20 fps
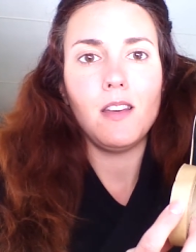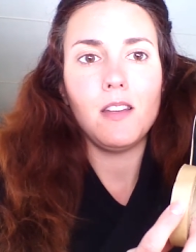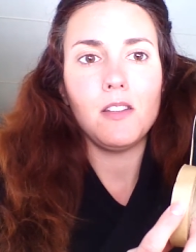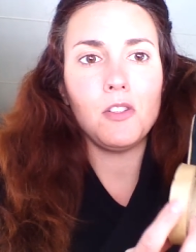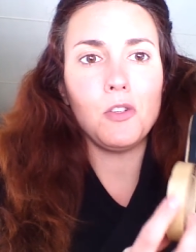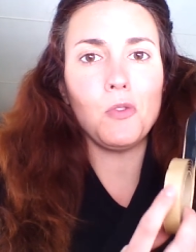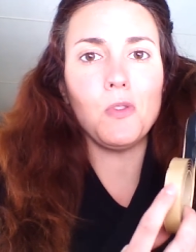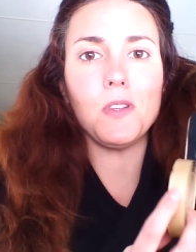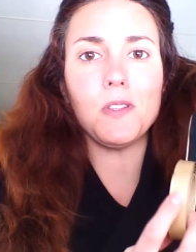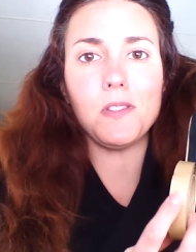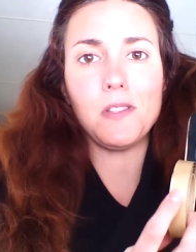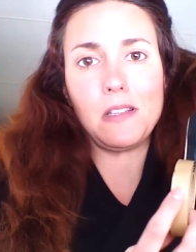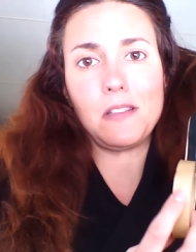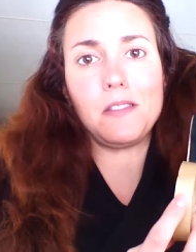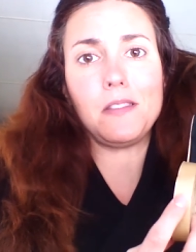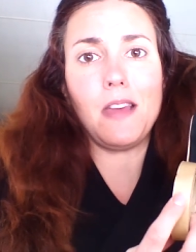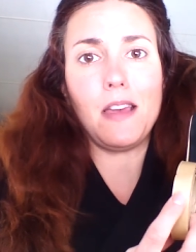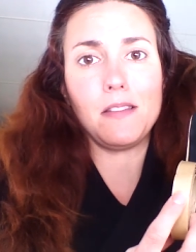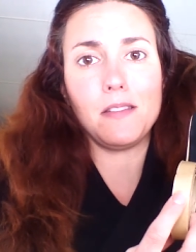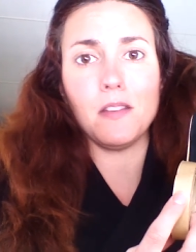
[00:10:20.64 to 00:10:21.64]
to the
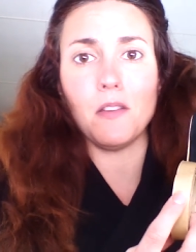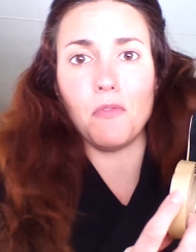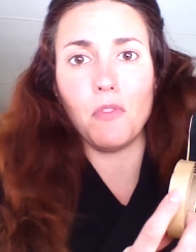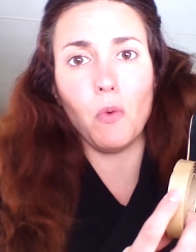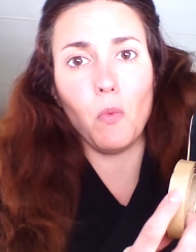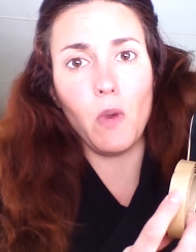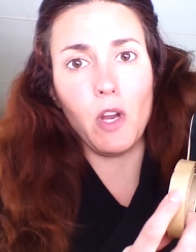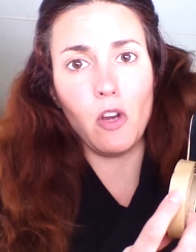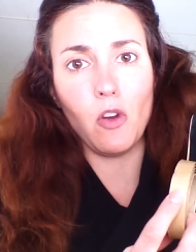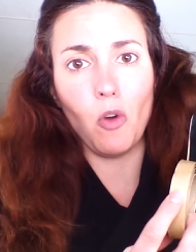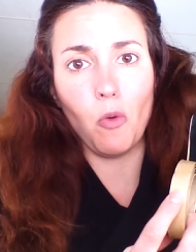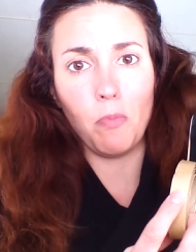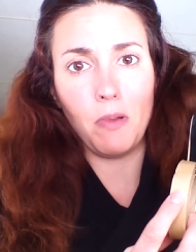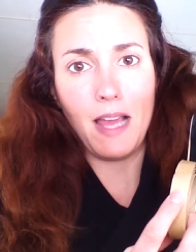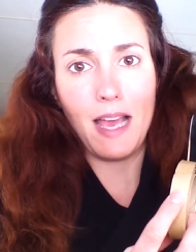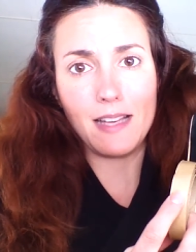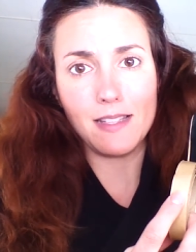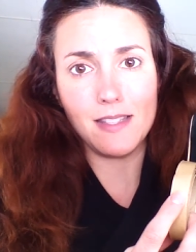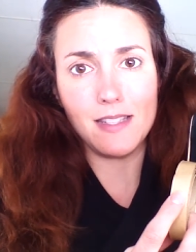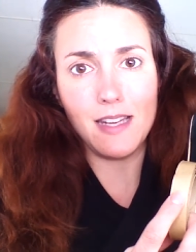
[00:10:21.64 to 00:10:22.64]
success of the window
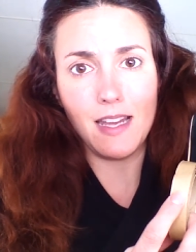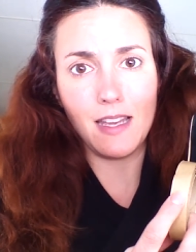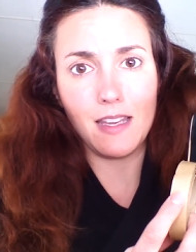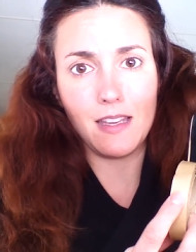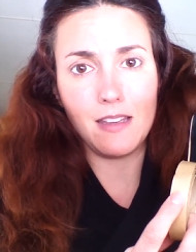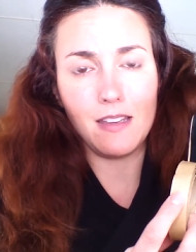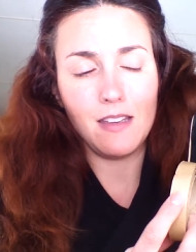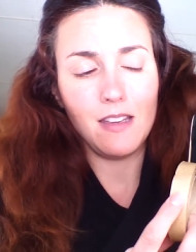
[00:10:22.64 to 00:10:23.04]
plastic.